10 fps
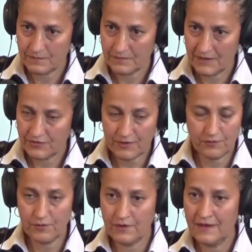
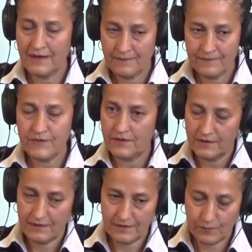So
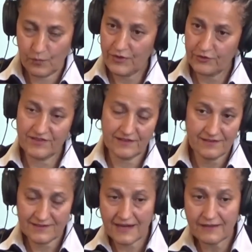whether it's at
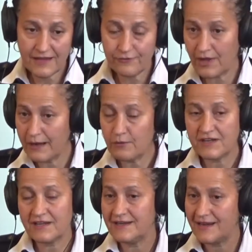state level, I would
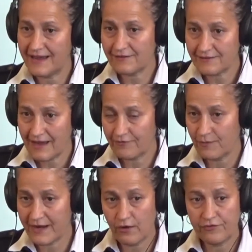have
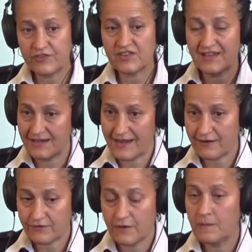my office
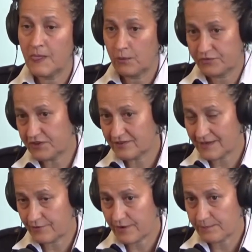connect with the
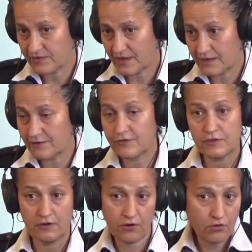state representatives, the
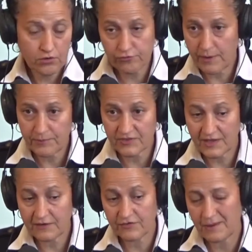local
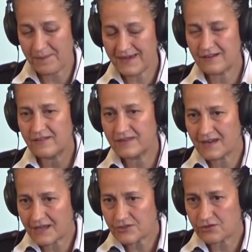representatives, depending on the
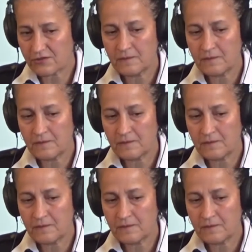nature